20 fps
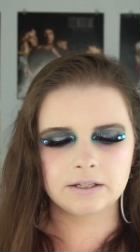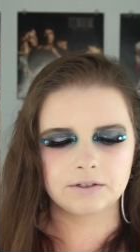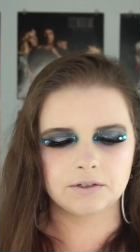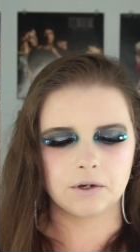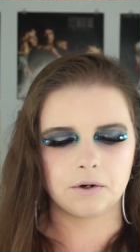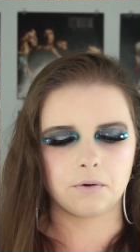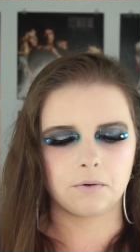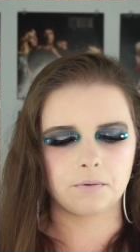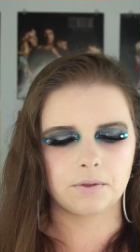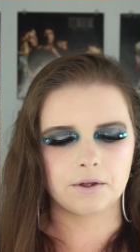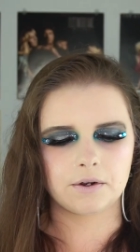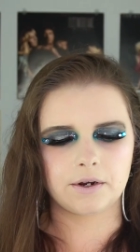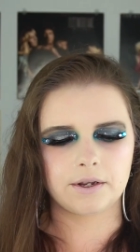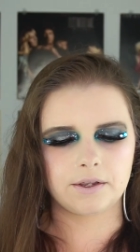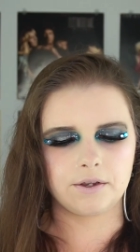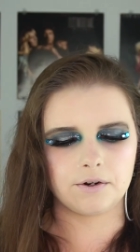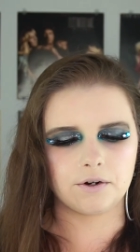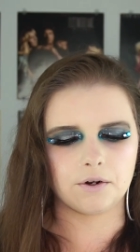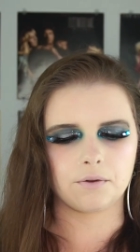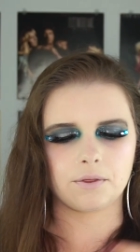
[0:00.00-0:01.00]
So
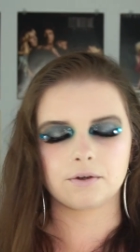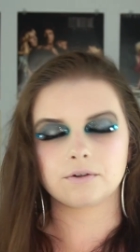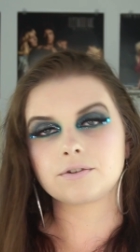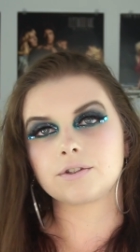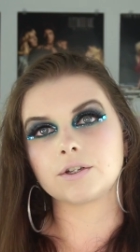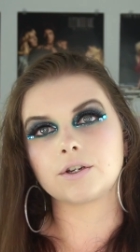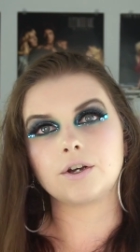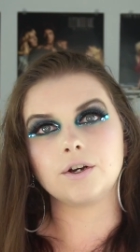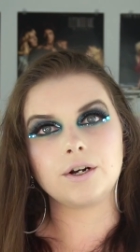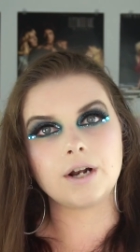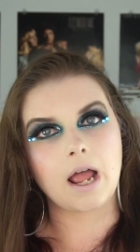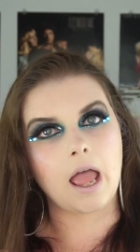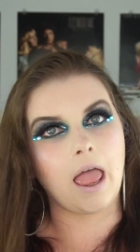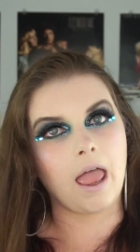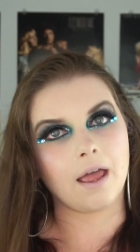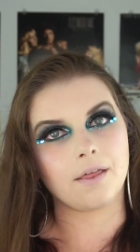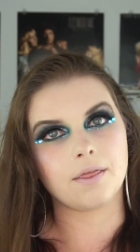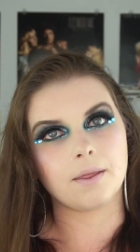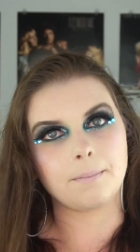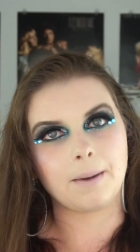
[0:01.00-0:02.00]
there, you know, there's the good
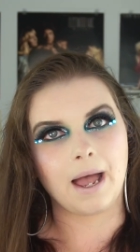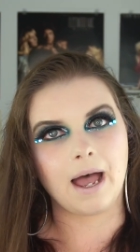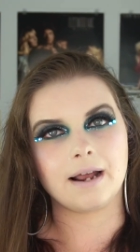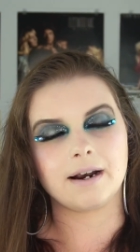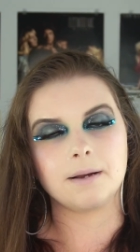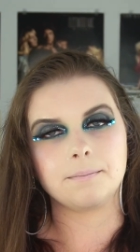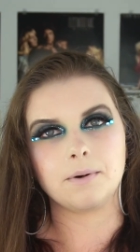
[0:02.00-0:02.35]
and the bad